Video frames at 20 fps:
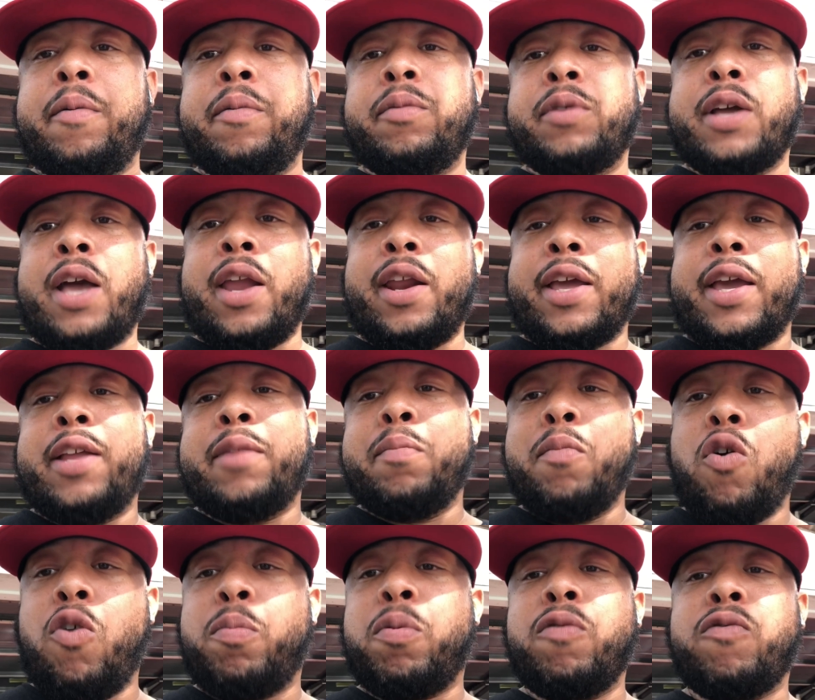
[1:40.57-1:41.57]
kind of get
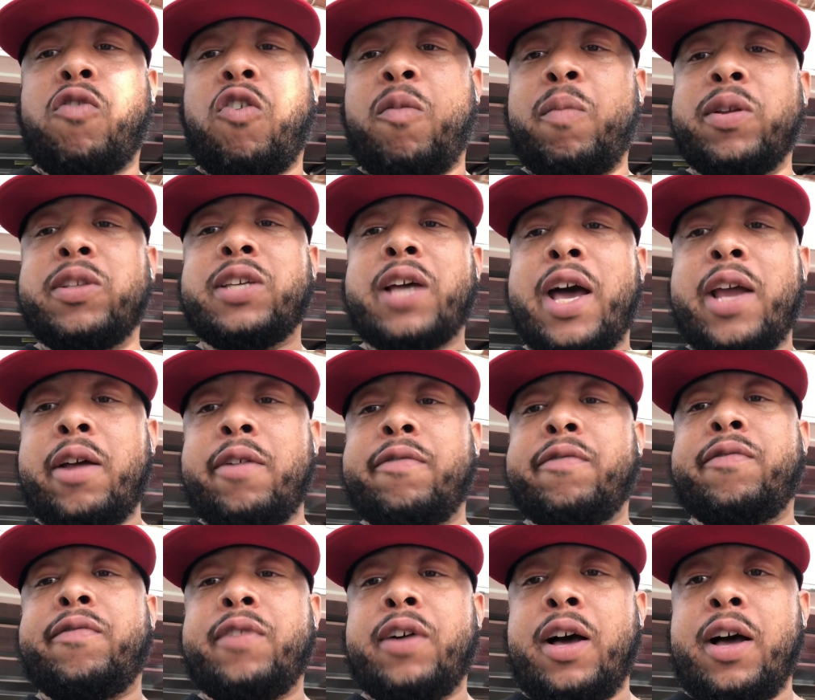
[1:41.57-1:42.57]
more performance out
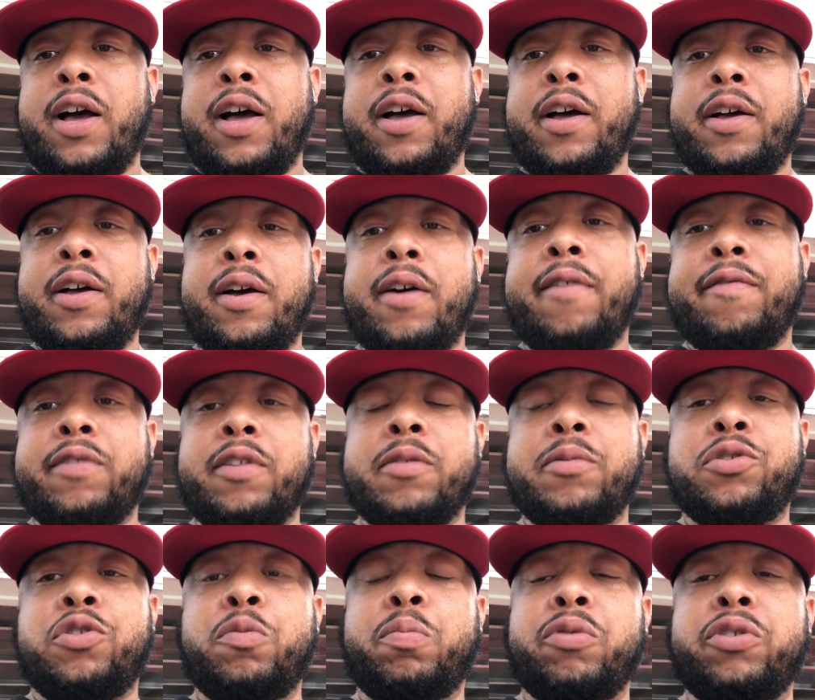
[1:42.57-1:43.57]
of the
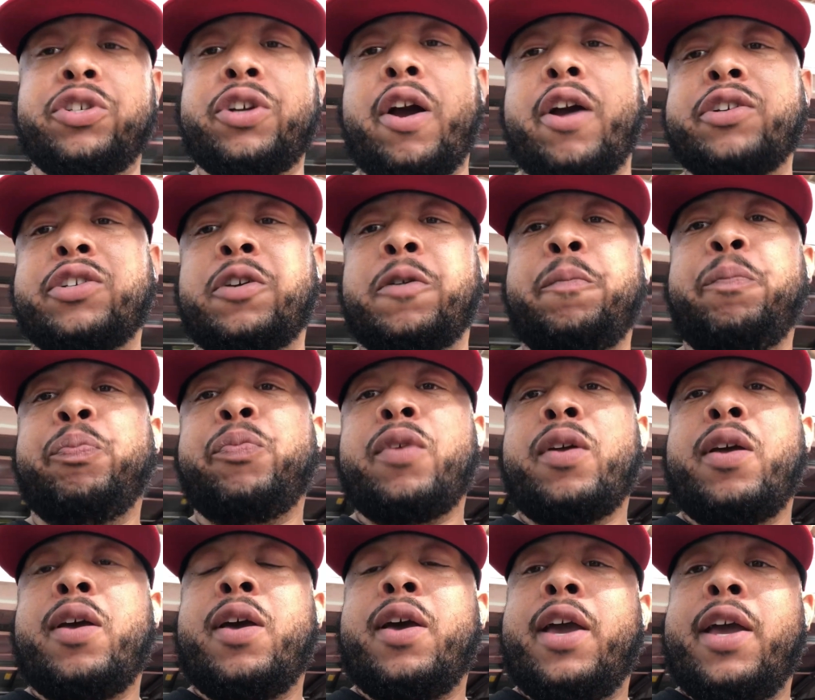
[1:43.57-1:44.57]
Supercharger.
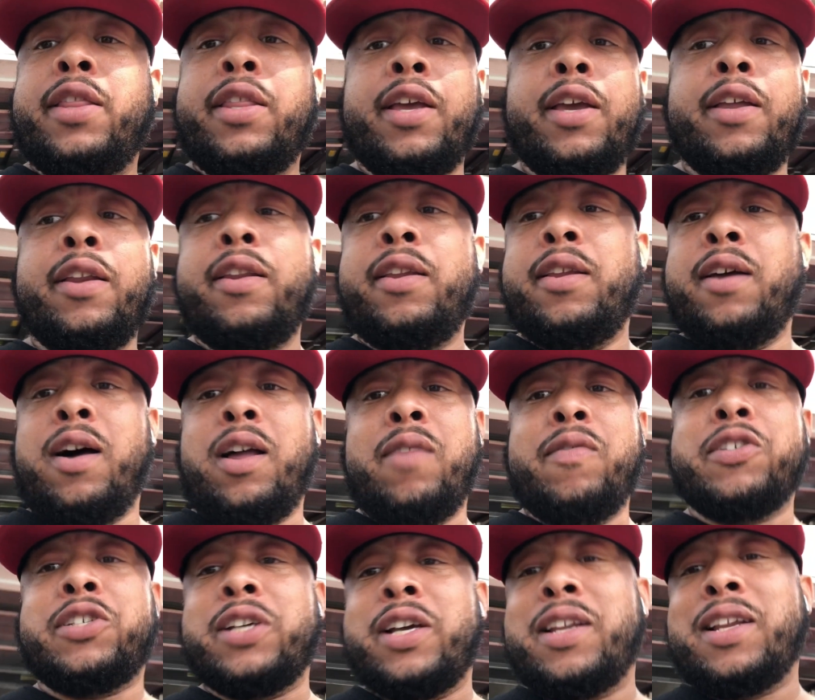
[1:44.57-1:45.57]
And then all of
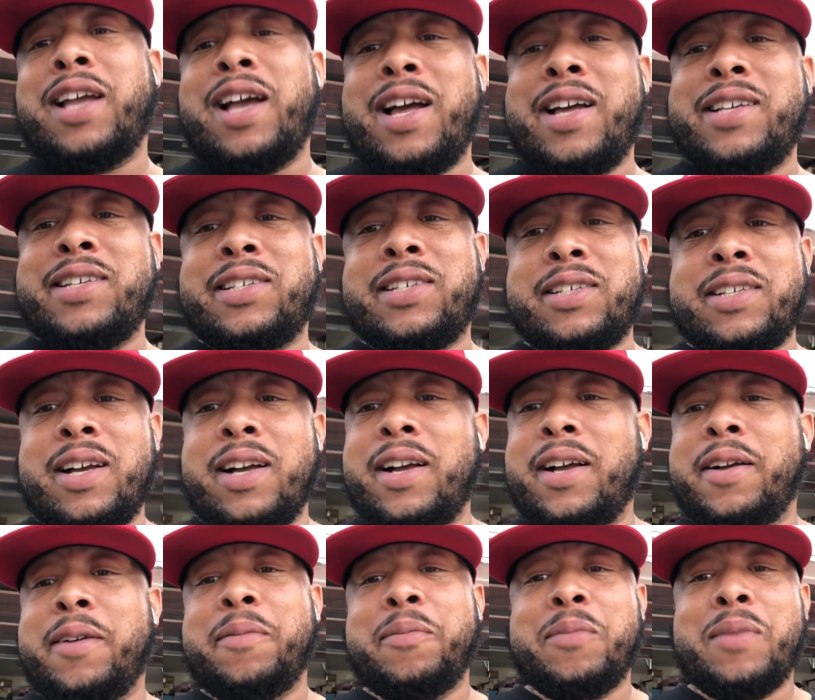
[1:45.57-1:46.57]
a sudden, guys,
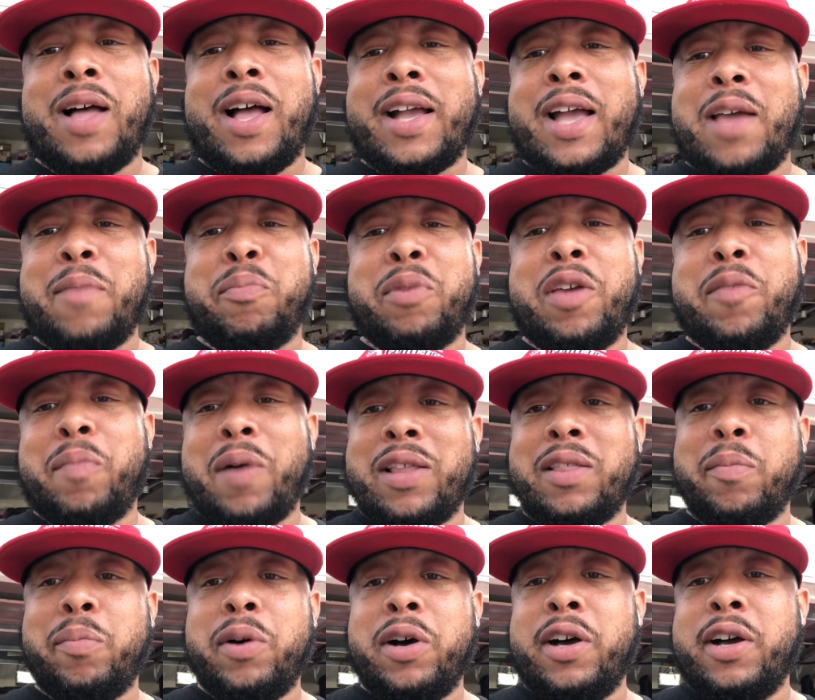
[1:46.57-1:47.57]
I got bit by
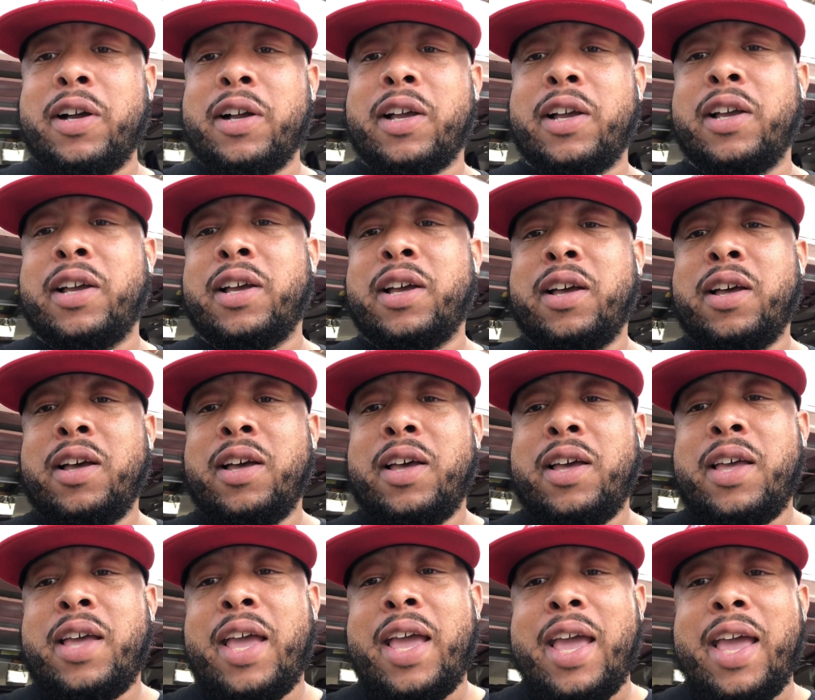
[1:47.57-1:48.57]
the bug
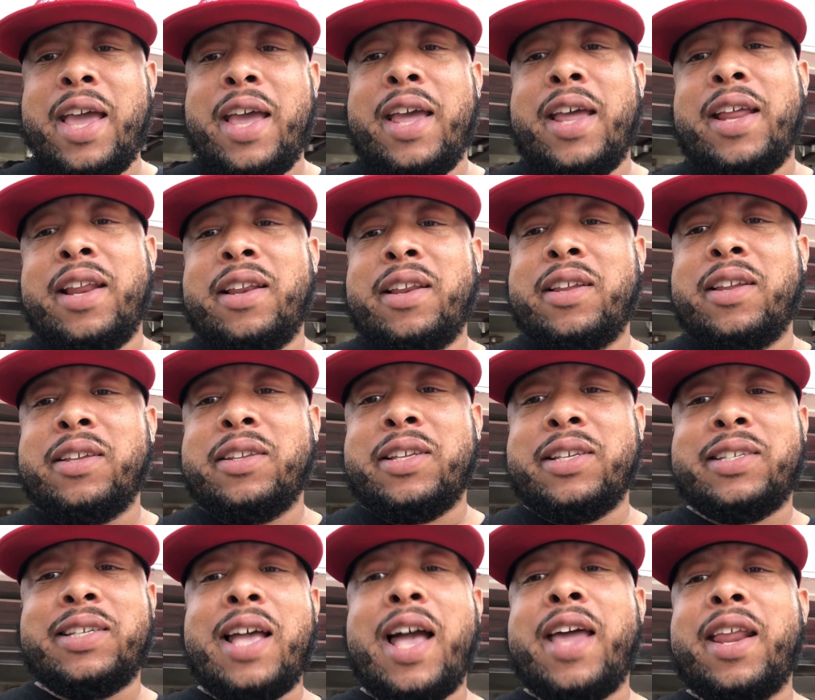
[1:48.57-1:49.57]
and
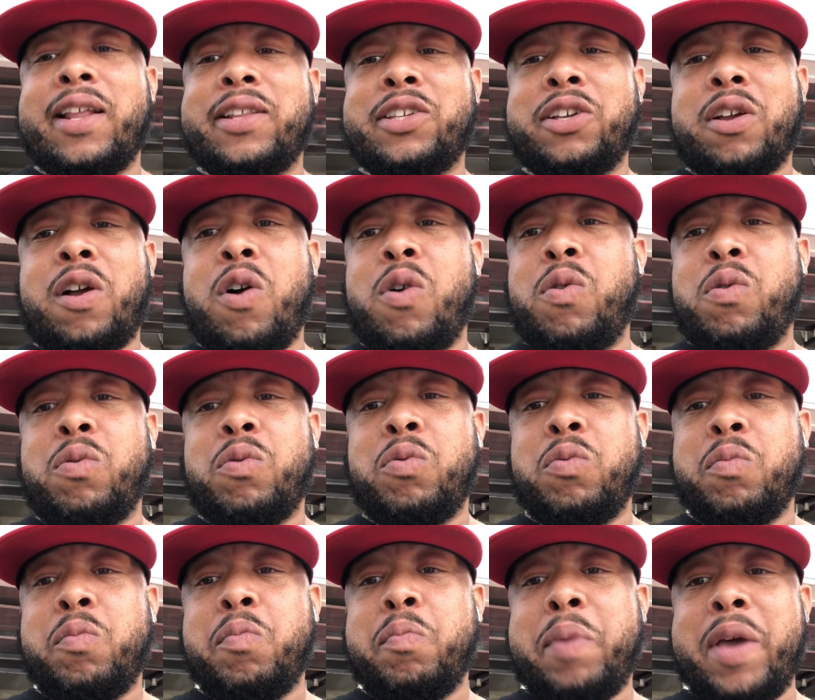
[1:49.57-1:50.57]
decided to go
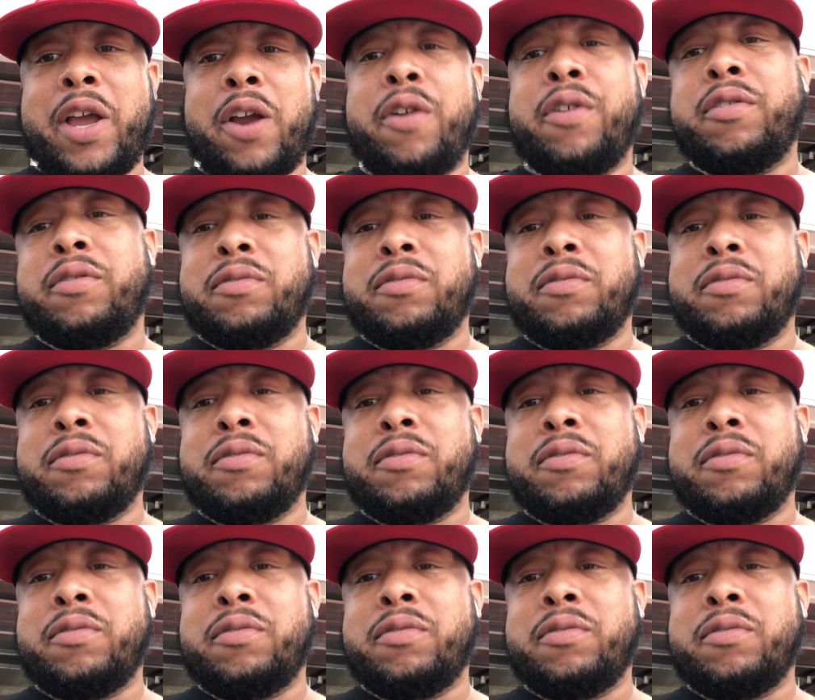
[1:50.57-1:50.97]
bigger,